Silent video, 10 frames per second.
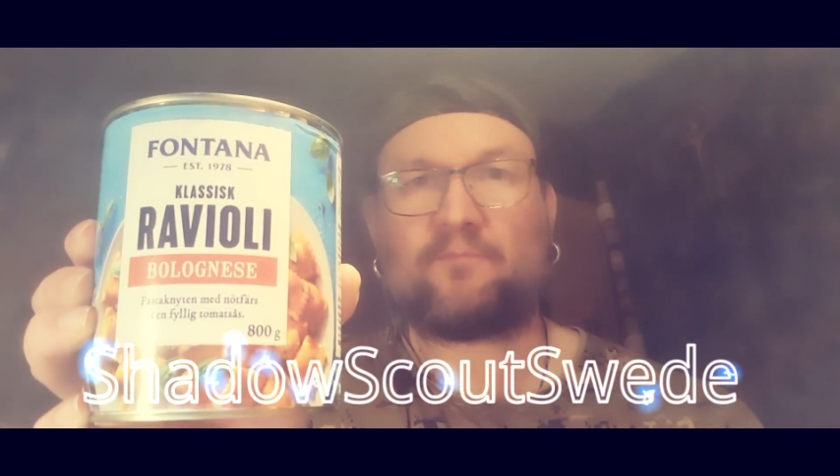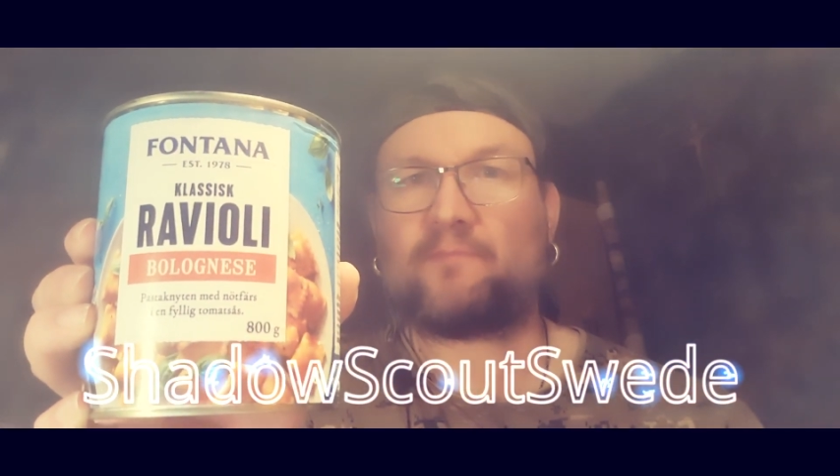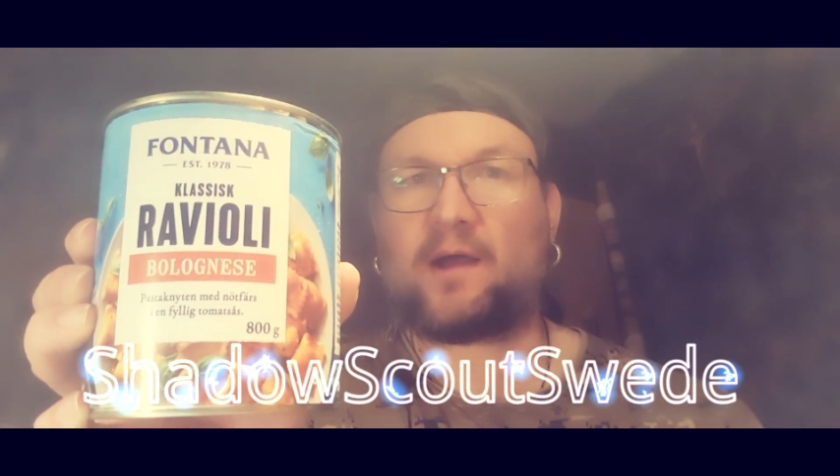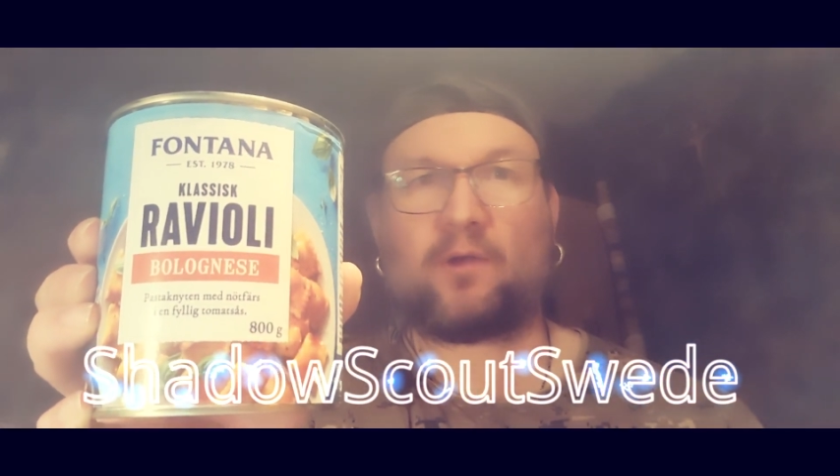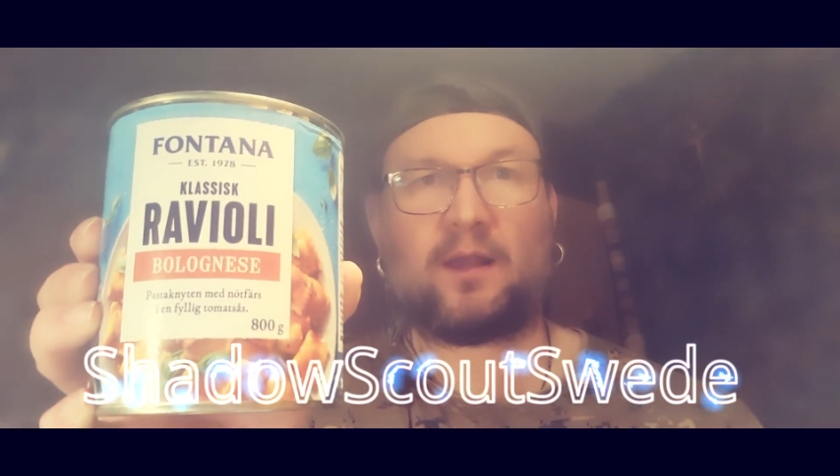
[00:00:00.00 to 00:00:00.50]

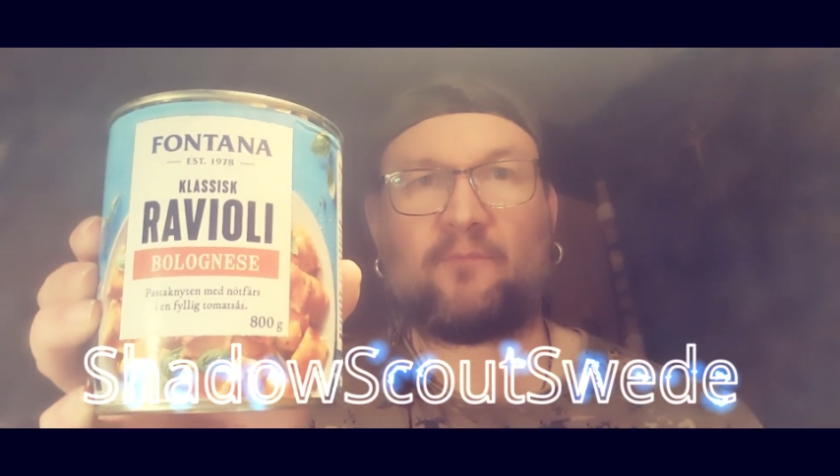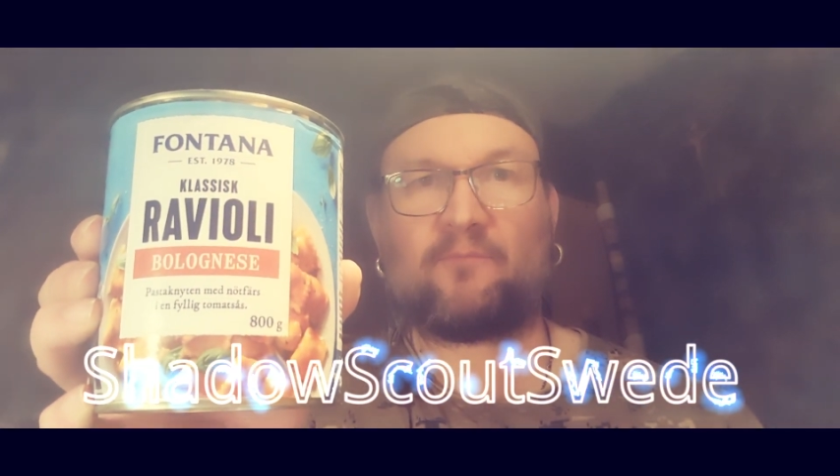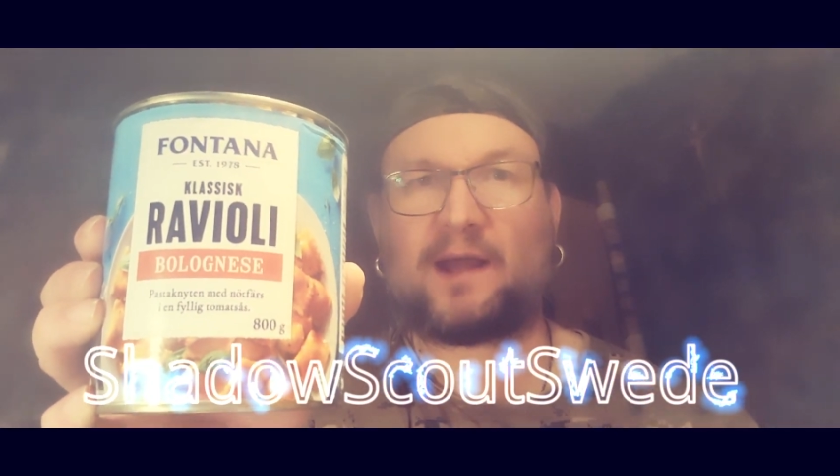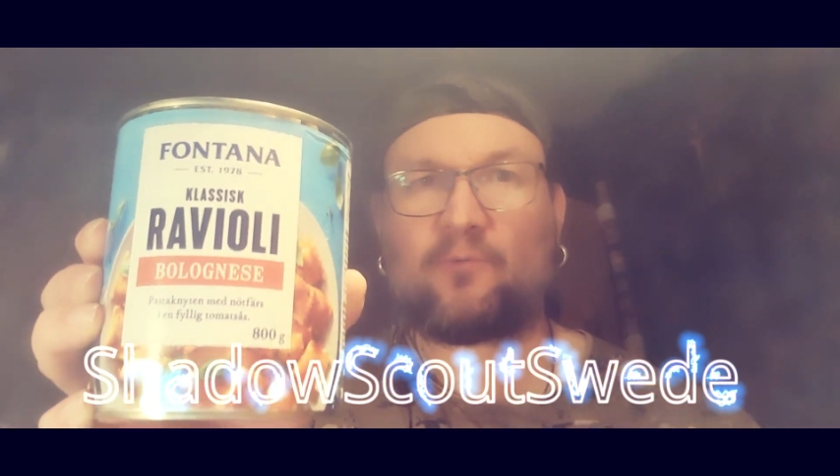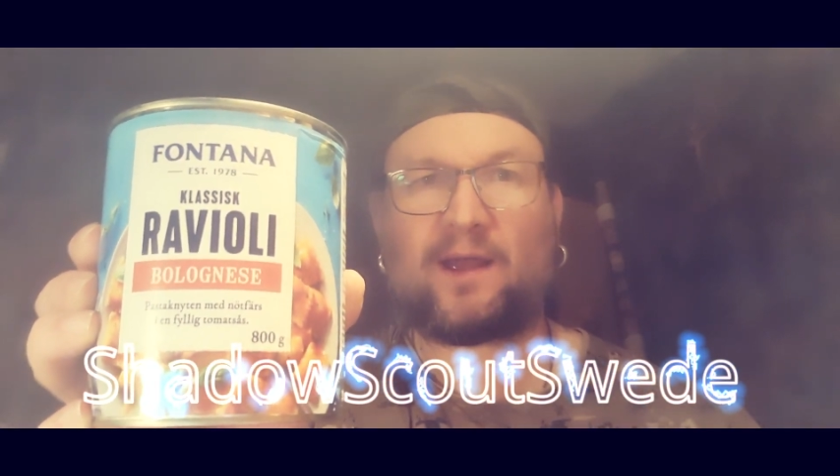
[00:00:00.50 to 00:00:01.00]

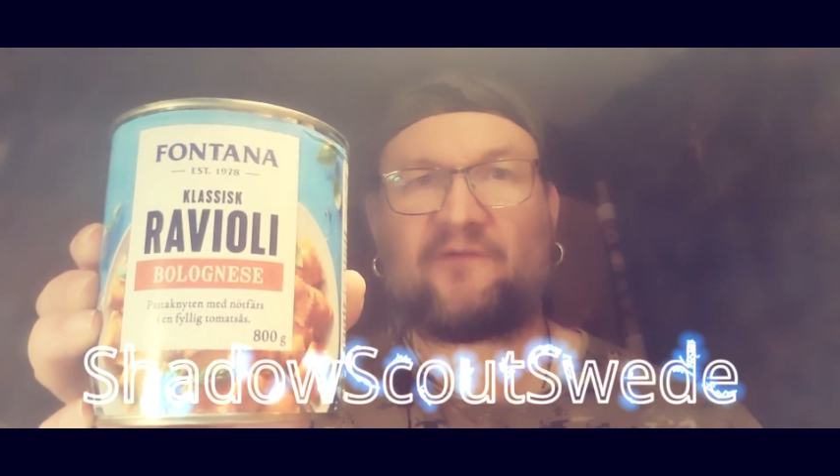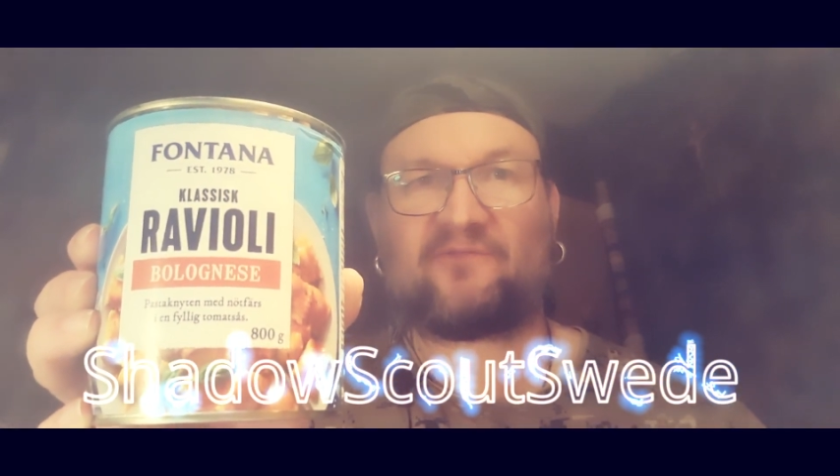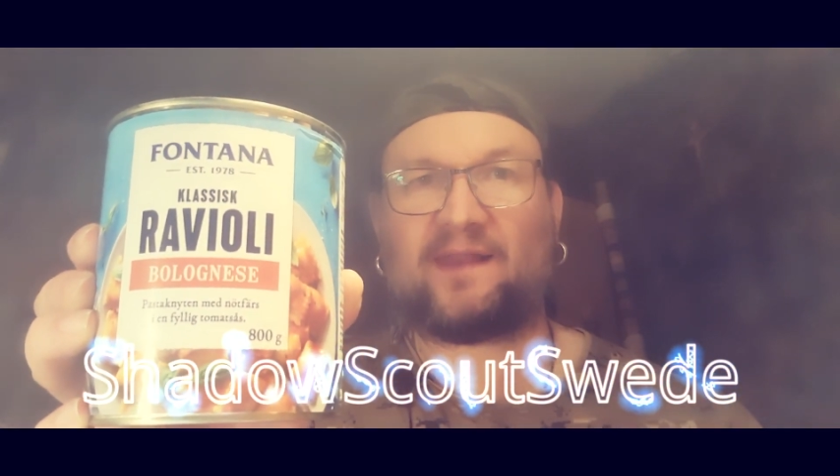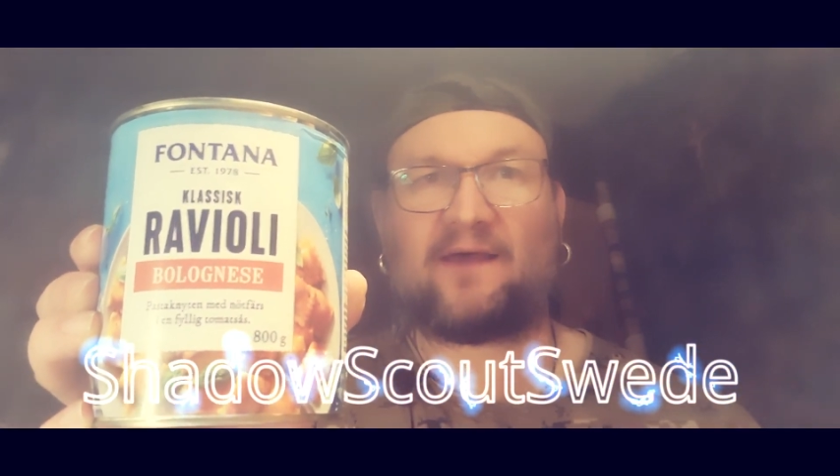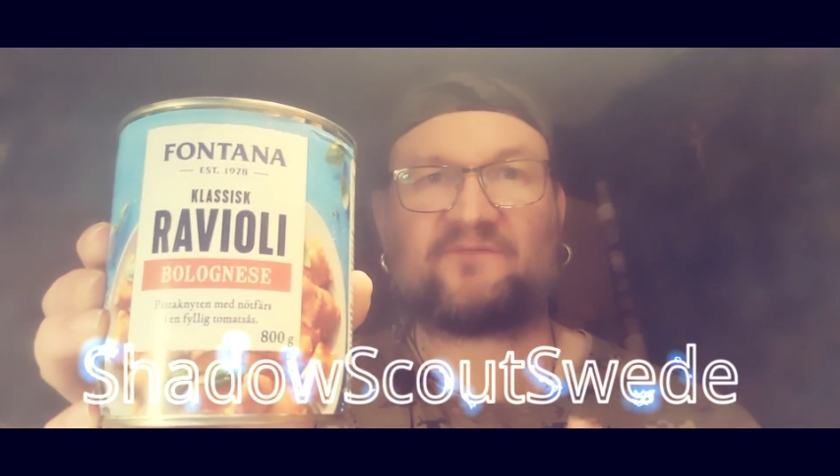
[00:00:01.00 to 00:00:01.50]
My wife
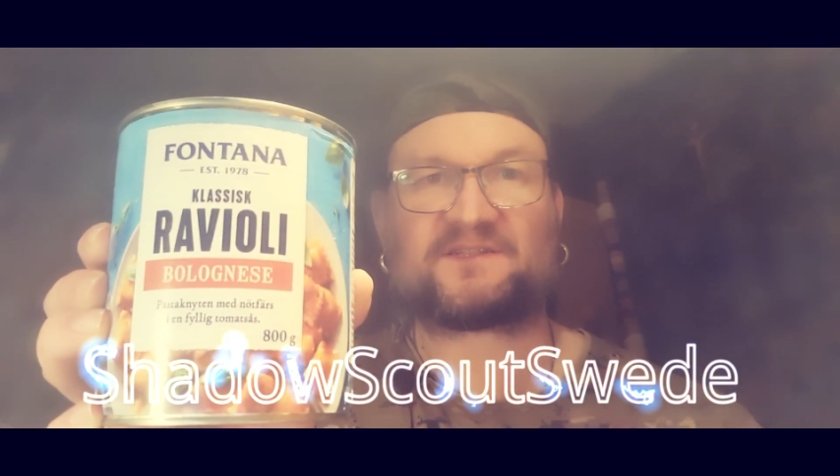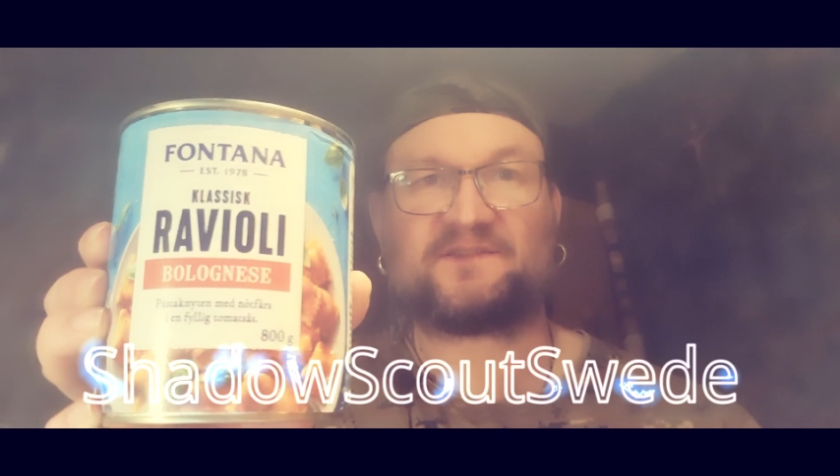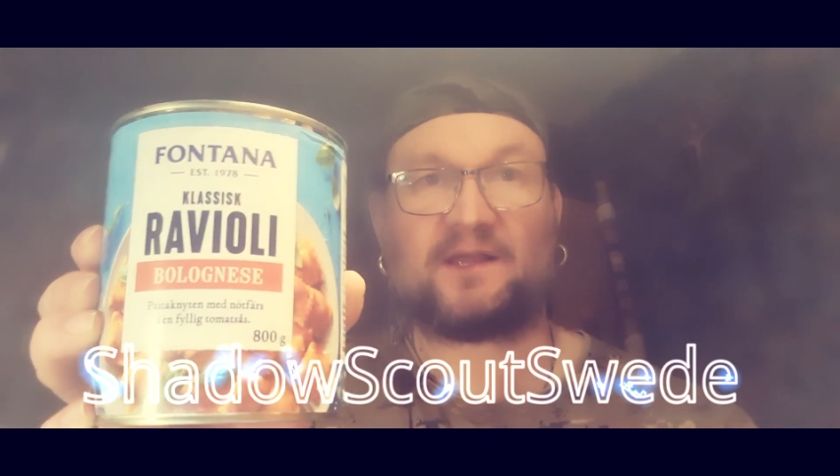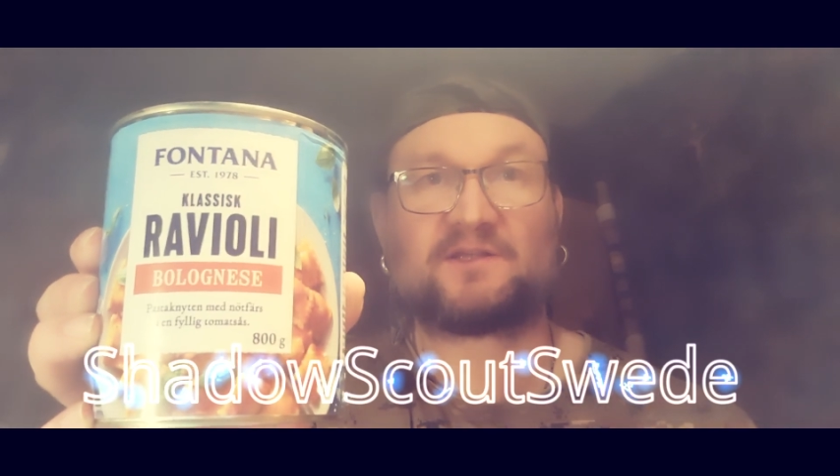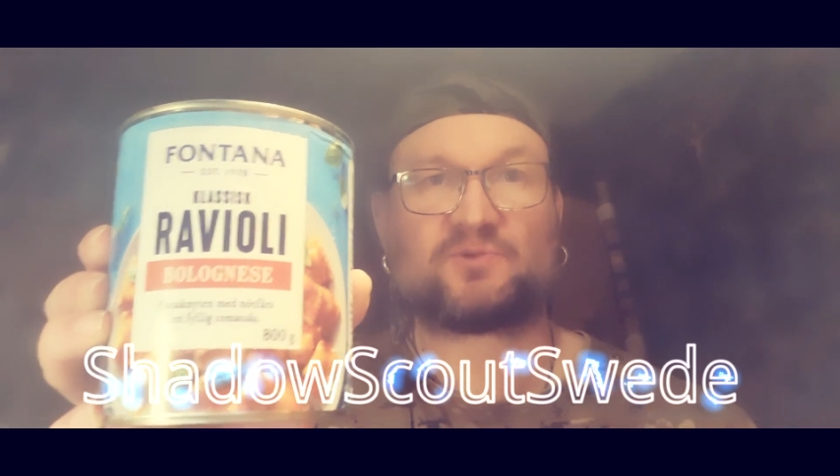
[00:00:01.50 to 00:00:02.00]
loves
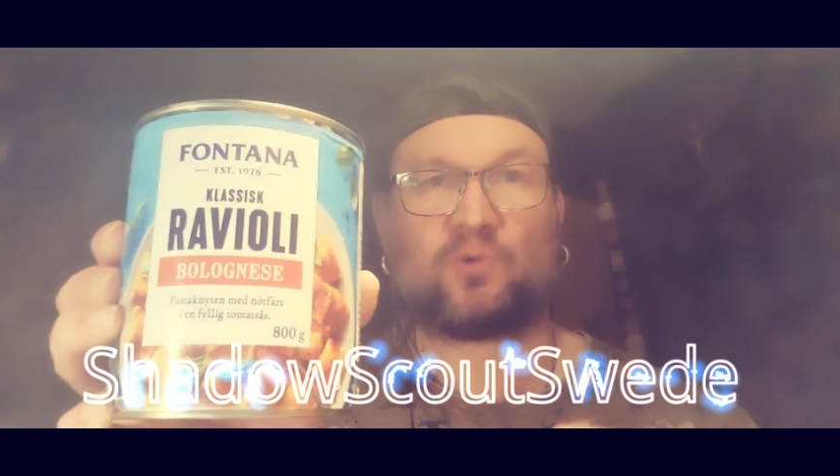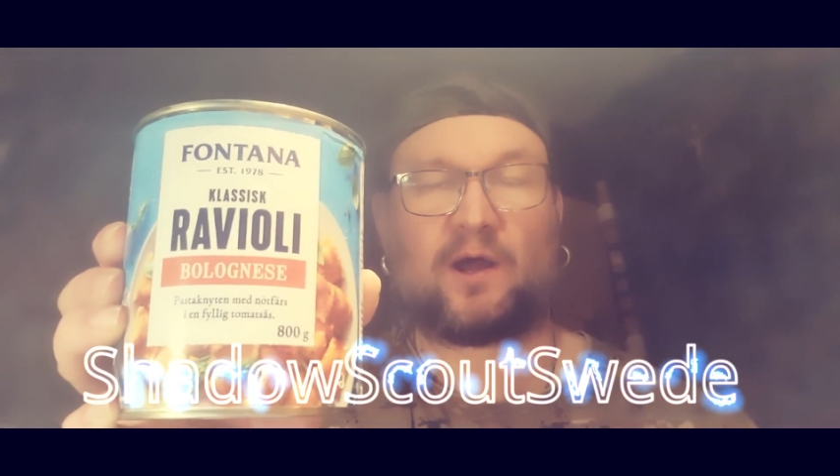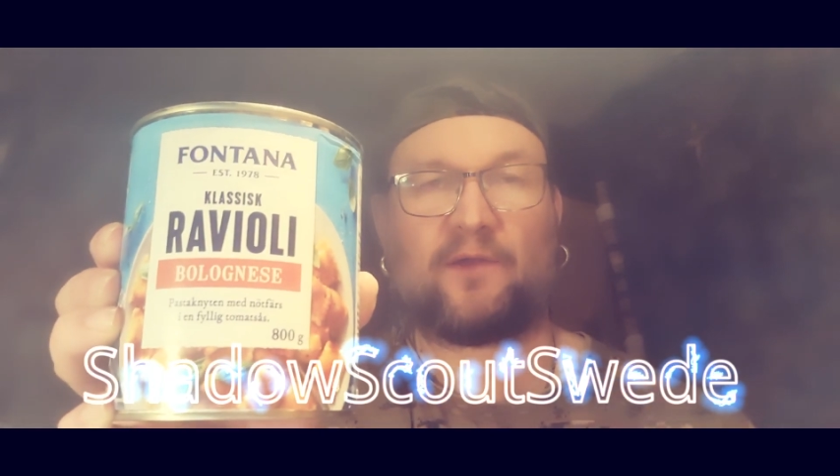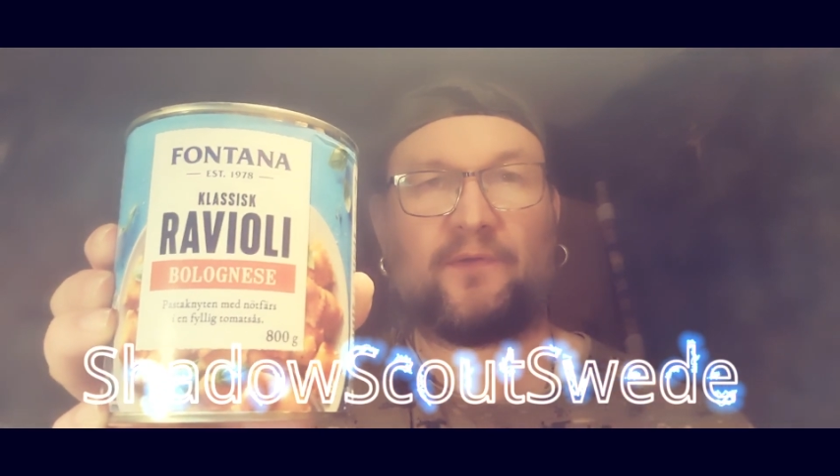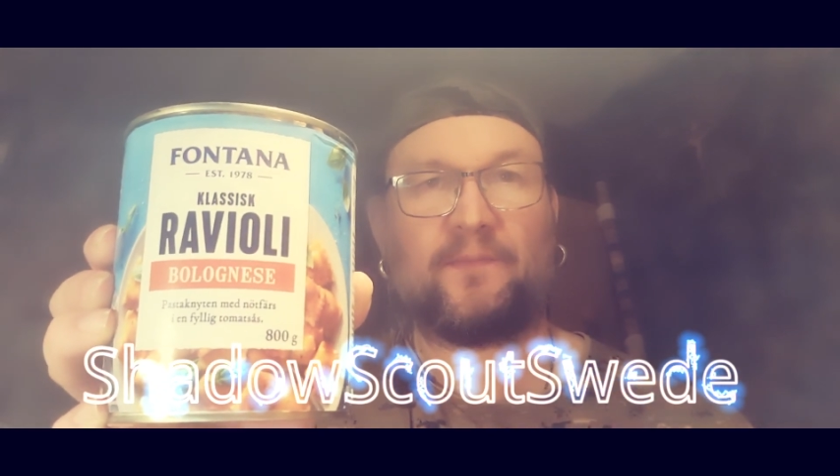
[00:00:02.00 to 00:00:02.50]
this
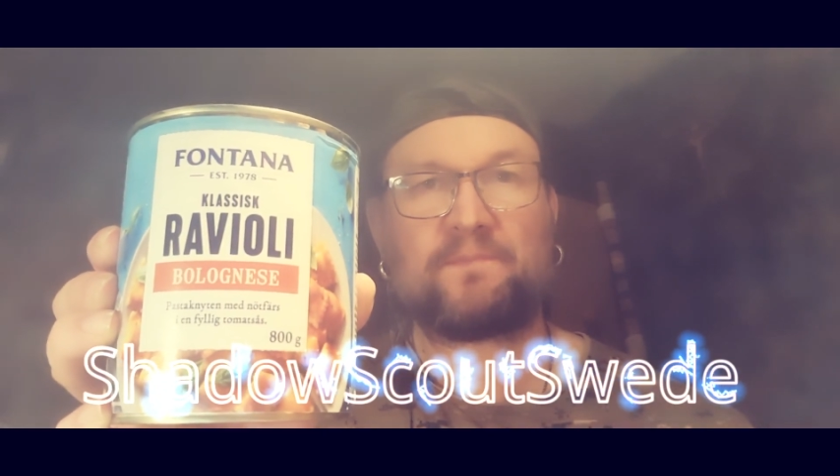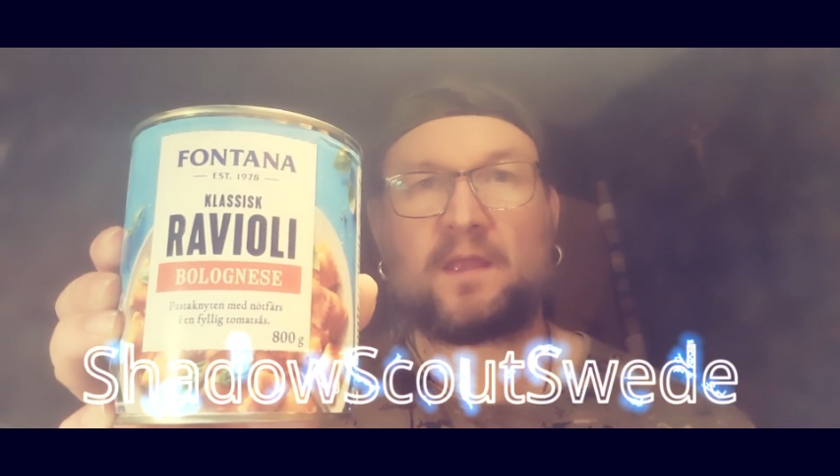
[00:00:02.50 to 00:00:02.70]
one.